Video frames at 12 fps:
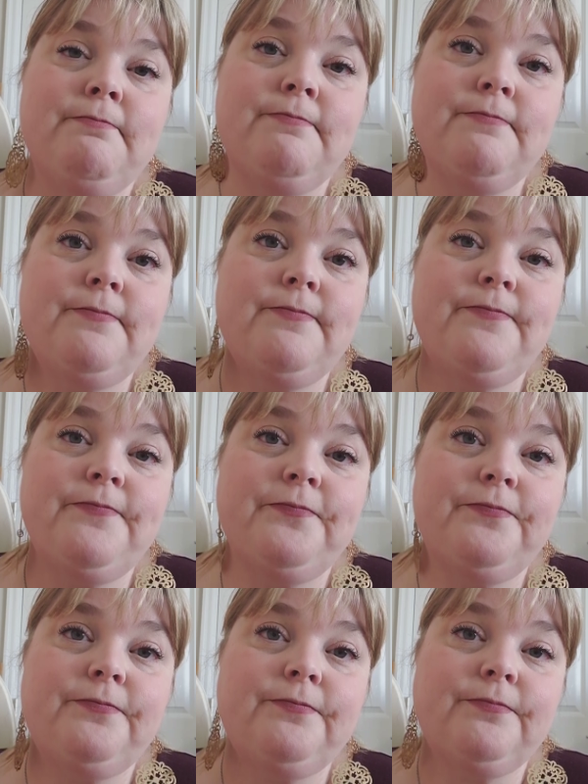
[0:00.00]

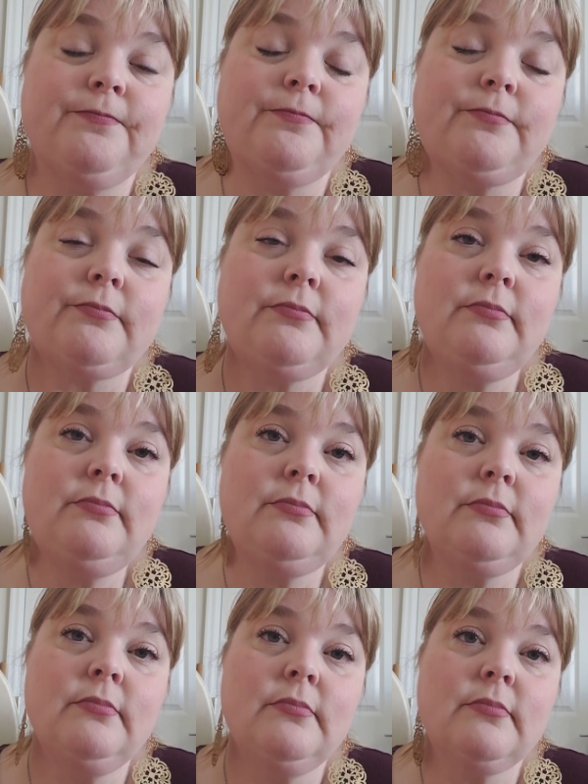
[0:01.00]

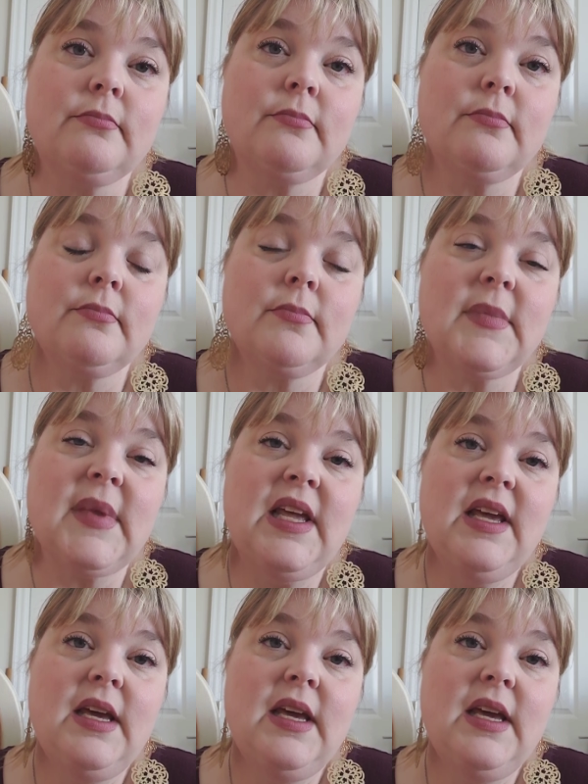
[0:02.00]
Nobody speaks.